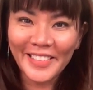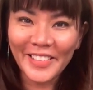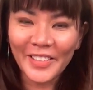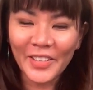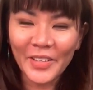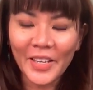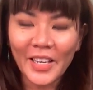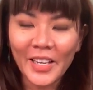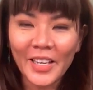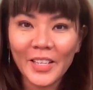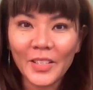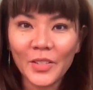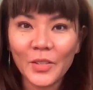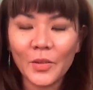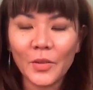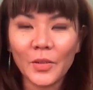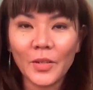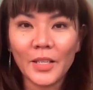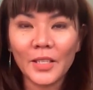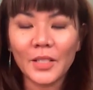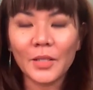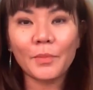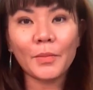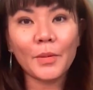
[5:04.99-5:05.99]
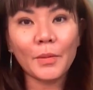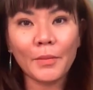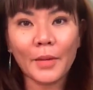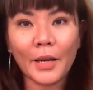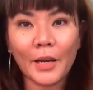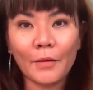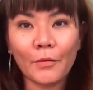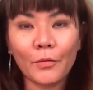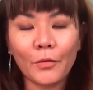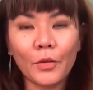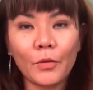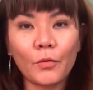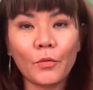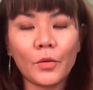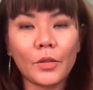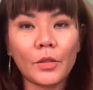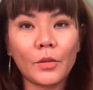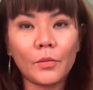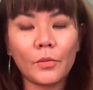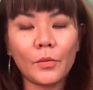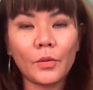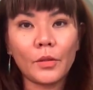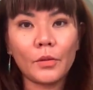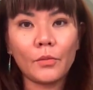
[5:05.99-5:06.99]
Okay, so let's be mindful. If
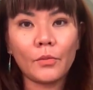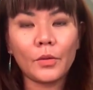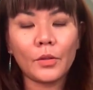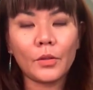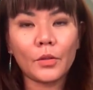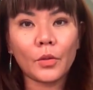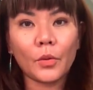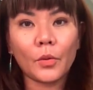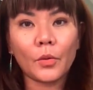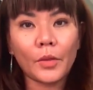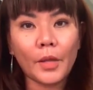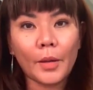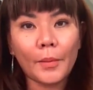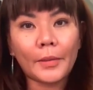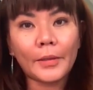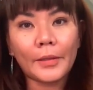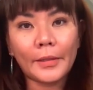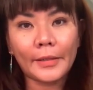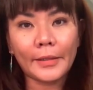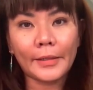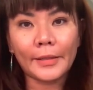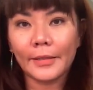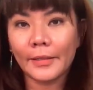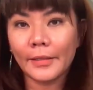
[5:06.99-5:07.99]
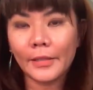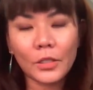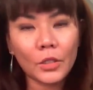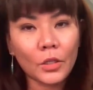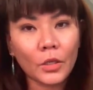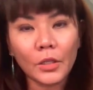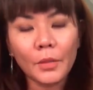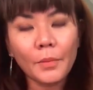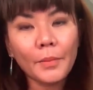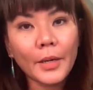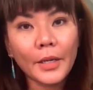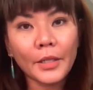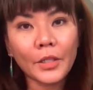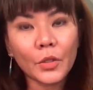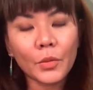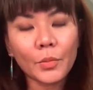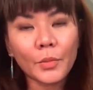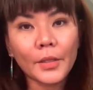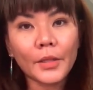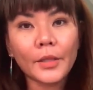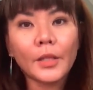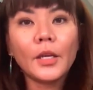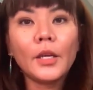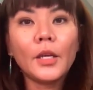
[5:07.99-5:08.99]
we told them earlier it's not a
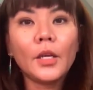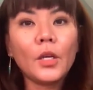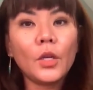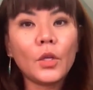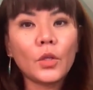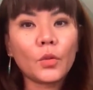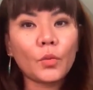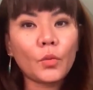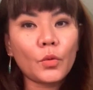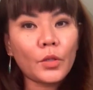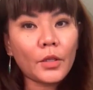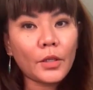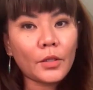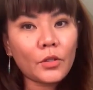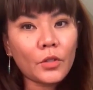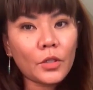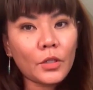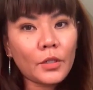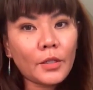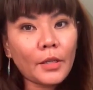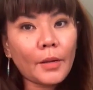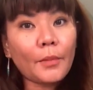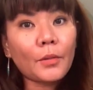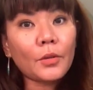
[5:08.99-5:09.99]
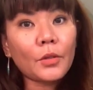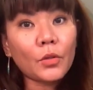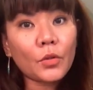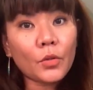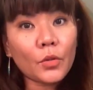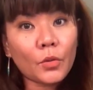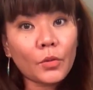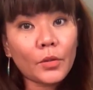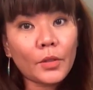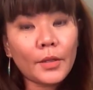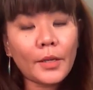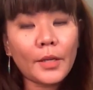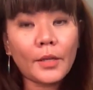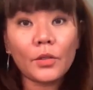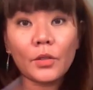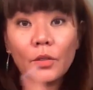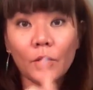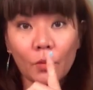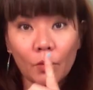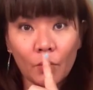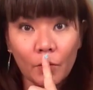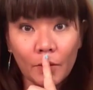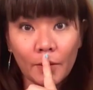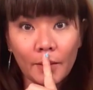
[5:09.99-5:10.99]
punishment, so we can just tap on the shoulder and
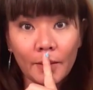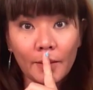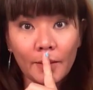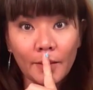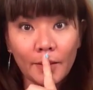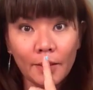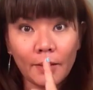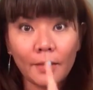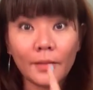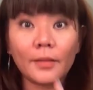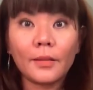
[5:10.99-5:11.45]
just do this.